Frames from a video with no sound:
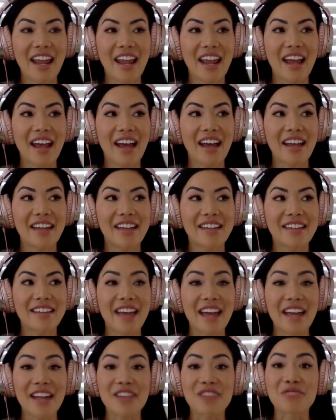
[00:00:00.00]
And
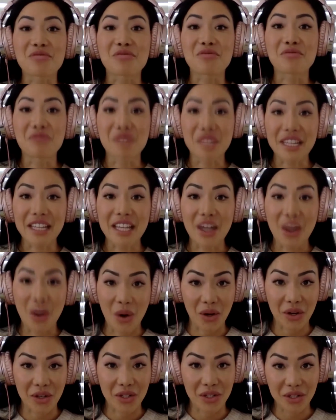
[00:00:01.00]
that is really
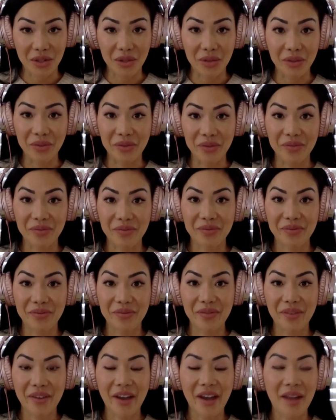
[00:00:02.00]
hard to do.
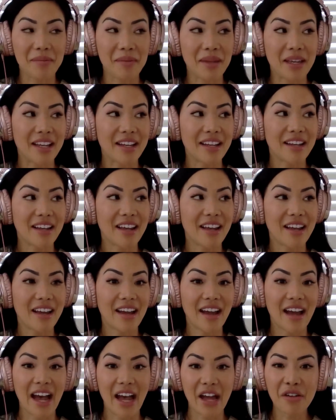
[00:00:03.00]
I mean,
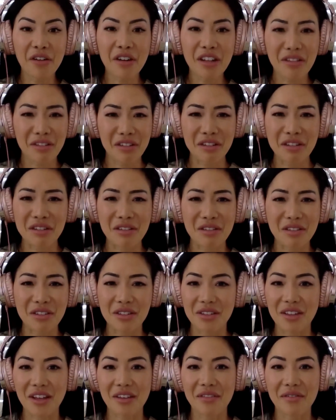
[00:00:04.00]
I don't even
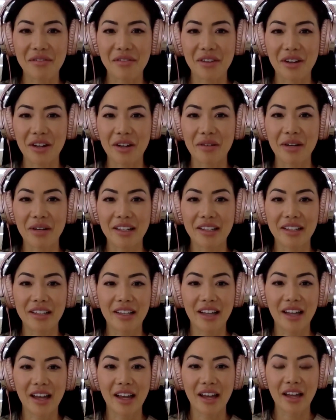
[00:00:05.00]
do that very well.
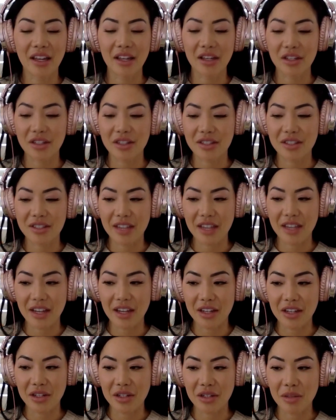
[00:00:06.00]
I could say
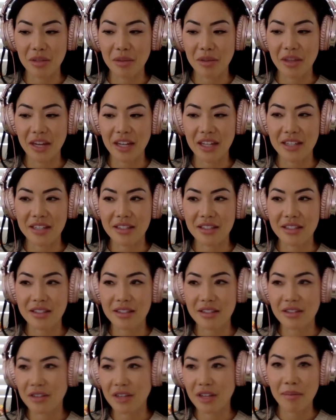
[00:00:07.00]
I do, but then I
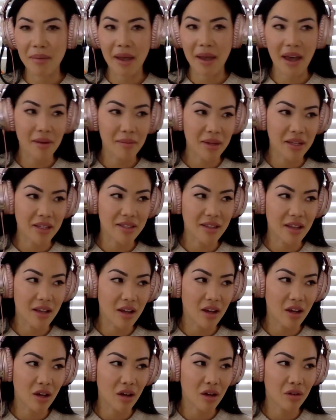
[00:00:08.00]
still get mad at
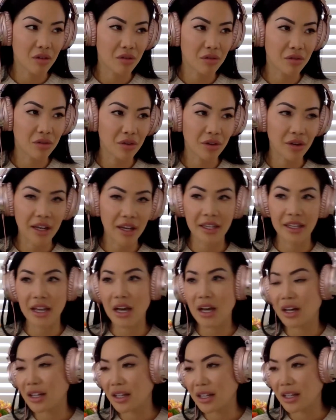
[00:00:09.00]
myself or I
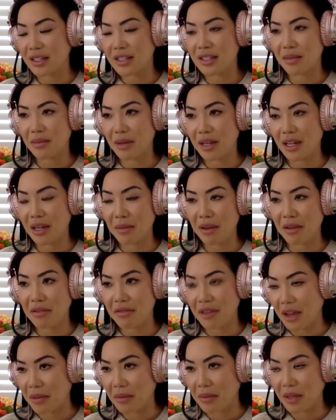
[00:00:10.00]
yell at somebody in my
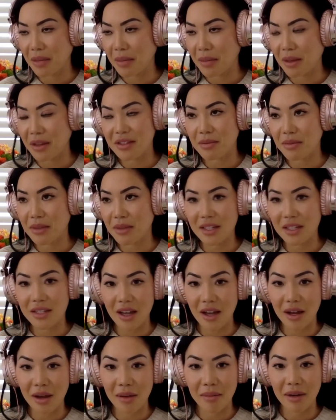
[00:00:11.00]
family about something
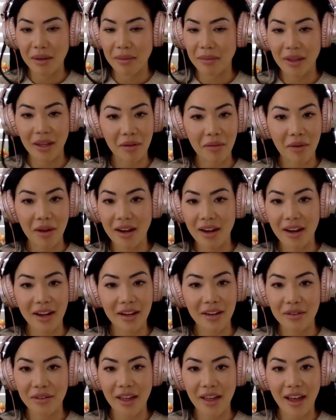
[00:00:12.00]
dumb. And I'm like, why did I
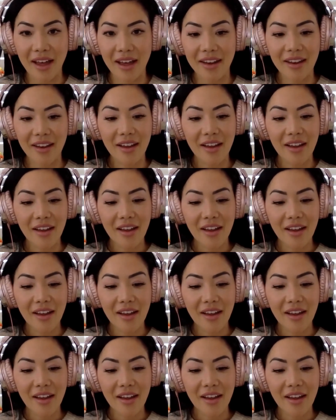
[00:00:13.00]
do that?